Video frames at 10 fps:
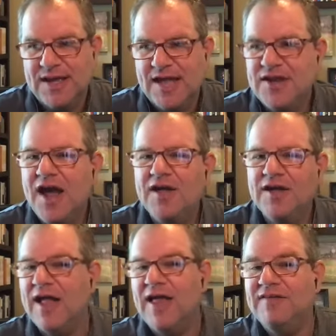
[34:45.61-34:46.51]
And, you know,
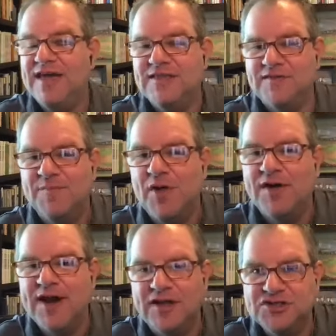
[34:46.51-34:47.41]
I'll, I'll take the football
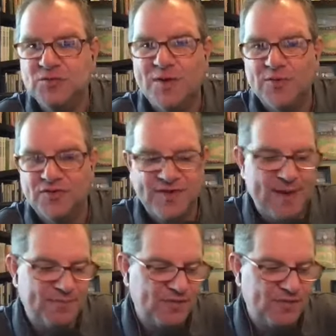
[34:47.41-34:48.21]
analogy one more step.